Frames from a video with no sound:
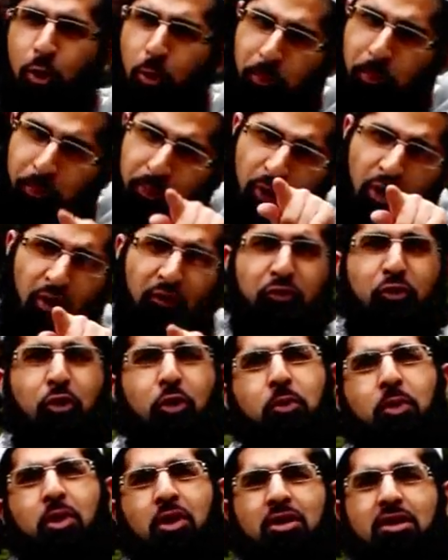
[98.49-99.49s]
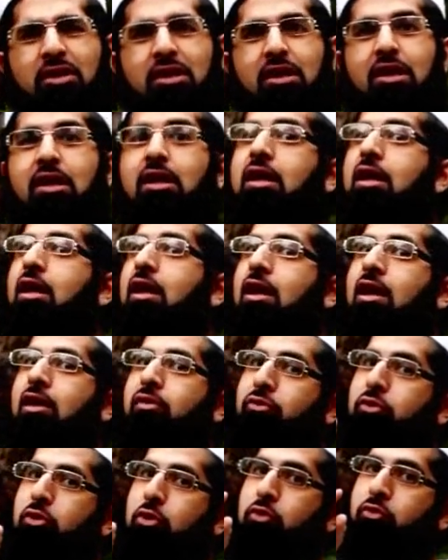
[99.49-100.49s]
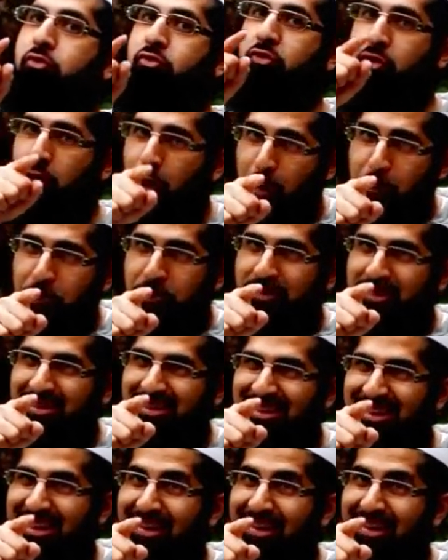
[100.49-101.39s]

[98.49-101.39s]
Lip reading: Don't put a foot wrong. If you flop,